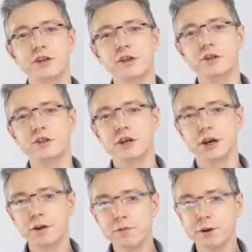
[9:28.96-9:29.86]
is,
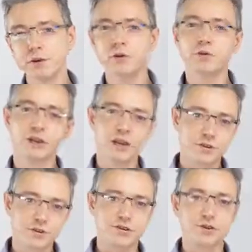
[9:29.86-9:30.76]
if we know
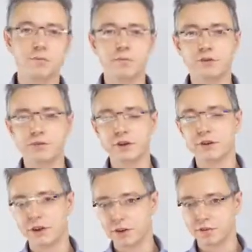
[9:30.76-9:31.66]
relationship
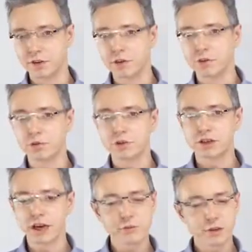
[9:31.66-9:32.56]
between individuals,
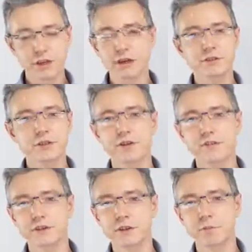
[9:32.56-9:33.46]
can we tell
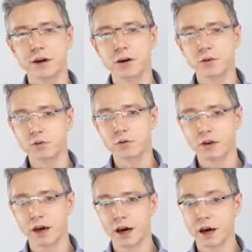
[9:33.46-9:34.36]
something about
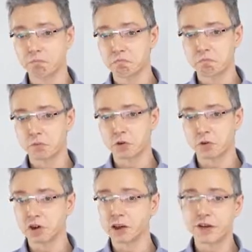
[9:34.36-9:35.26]

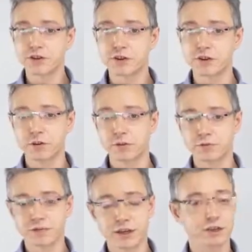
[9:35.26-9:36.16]
correlation
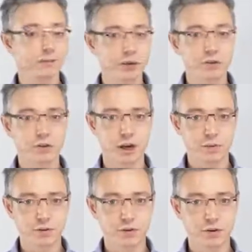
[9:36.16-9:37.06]
of their
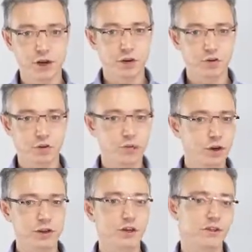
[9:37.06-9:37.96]
phenotypes? So
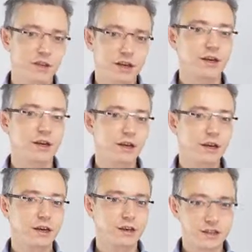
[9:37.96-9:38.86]
what is the
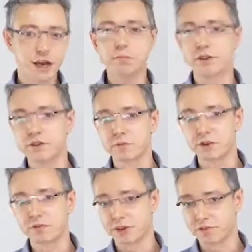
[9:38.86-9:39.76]
resemblance
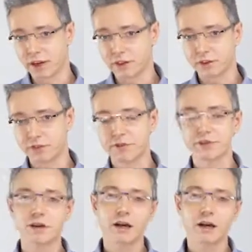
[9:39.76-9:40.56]
between relatives?